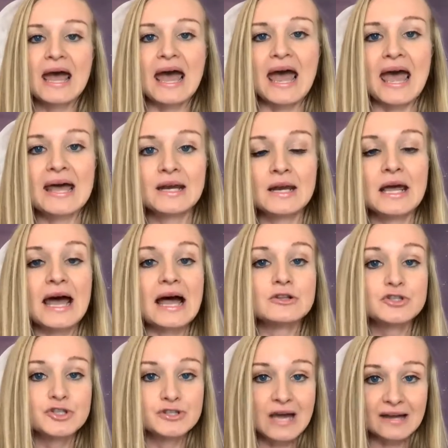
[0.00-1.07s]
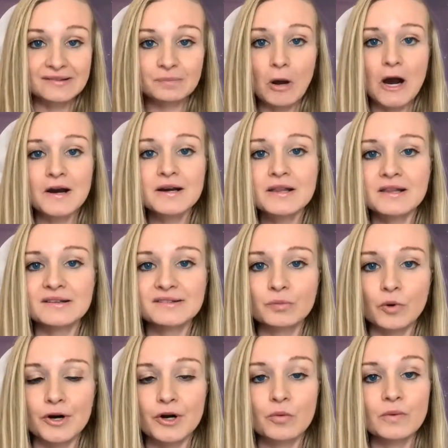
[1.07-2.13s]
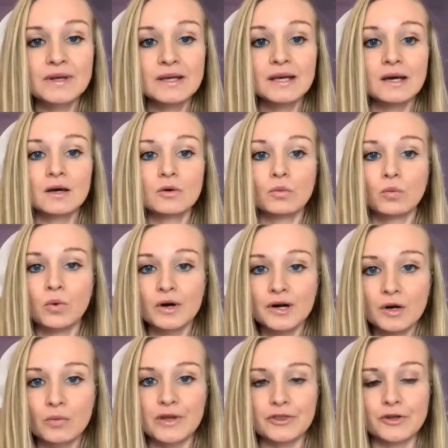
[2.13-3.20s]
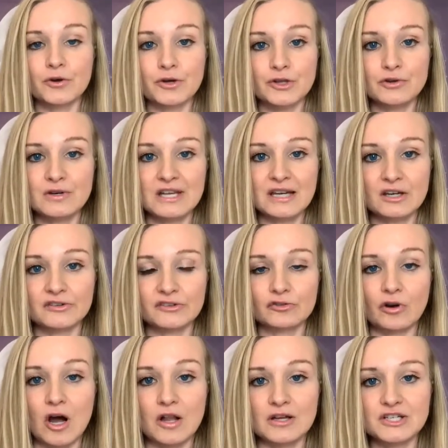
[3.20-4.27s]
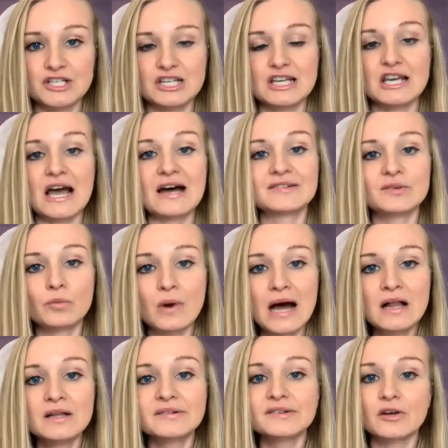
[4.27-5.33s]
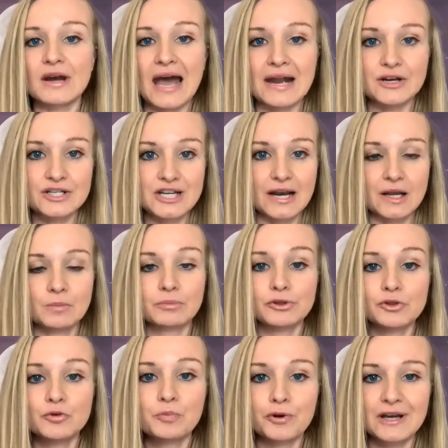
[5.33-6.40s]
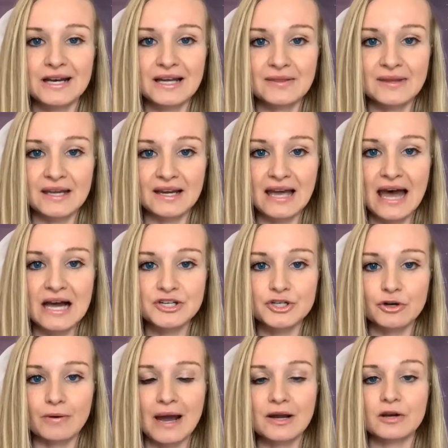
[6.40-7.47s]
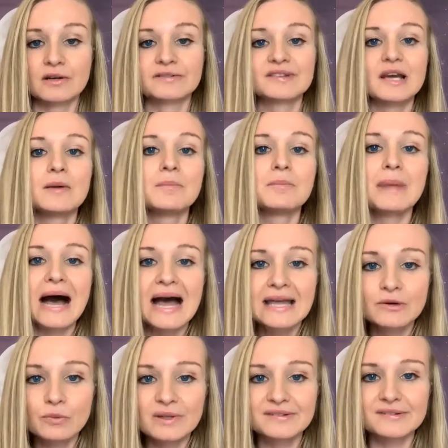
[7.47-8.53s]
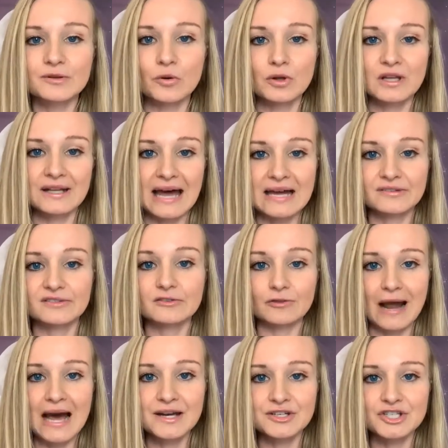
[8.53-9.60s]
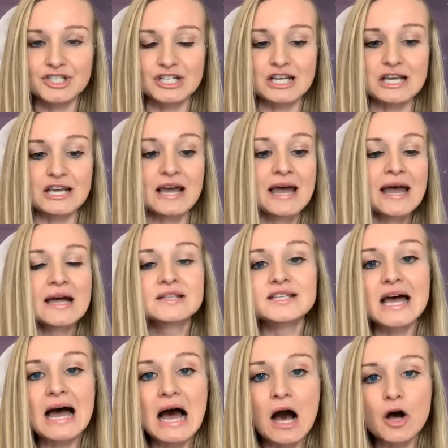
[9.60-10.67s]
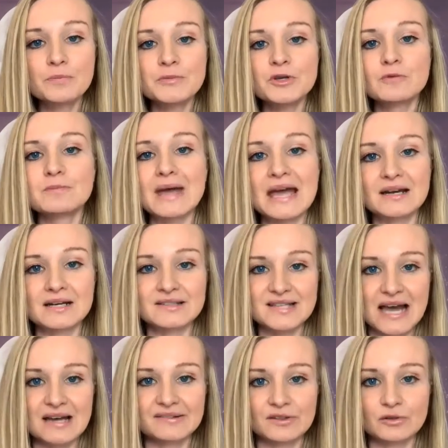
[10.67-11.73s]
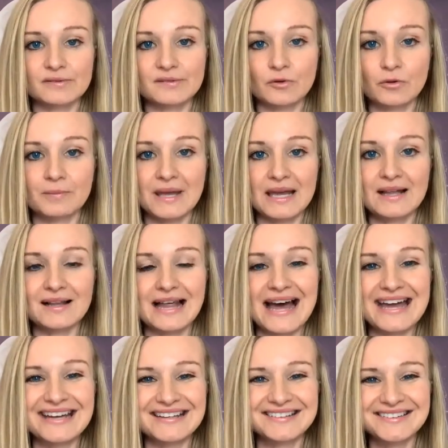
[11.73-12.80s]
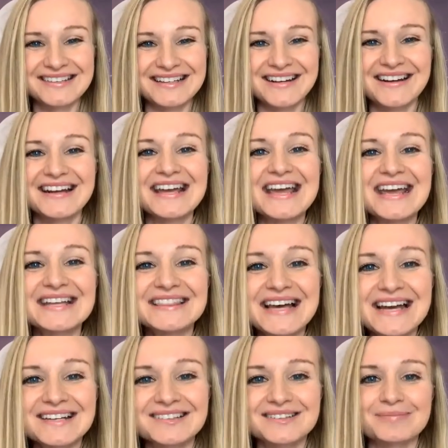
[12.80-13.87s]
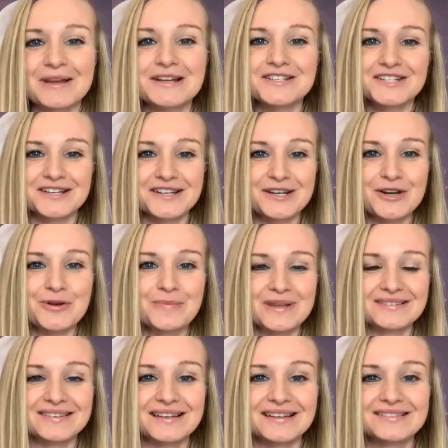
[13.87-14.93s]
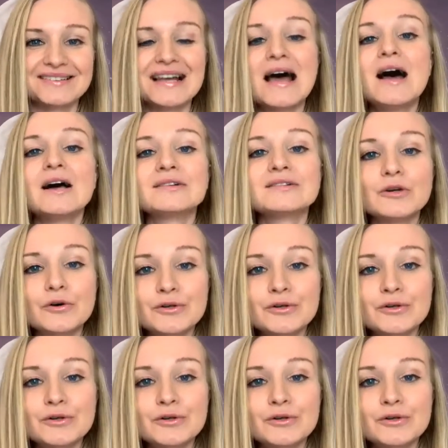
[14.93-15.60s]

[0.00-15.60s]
And as part of this work, we work with your unique astrology as well as your energetic blueprint in the Akashic Records, combined with soul aligned strategy to help you magnetize your soulmate clients and create that expansion in your business so